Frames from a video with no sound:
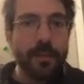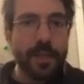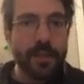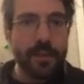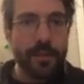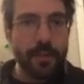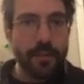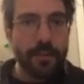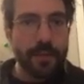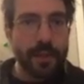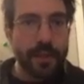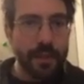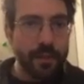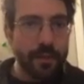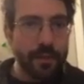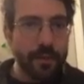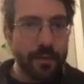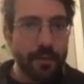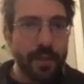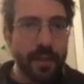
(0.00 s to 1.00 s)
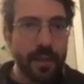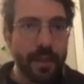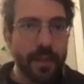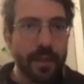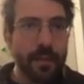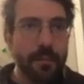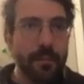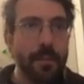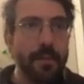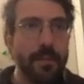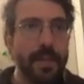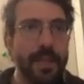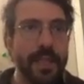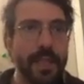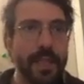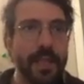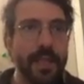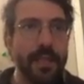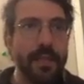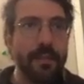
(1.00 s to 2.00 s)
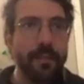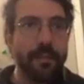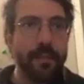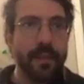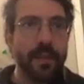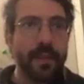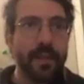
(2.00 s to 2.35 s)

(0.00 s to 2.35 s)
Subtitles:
by the insurance industry, but basically,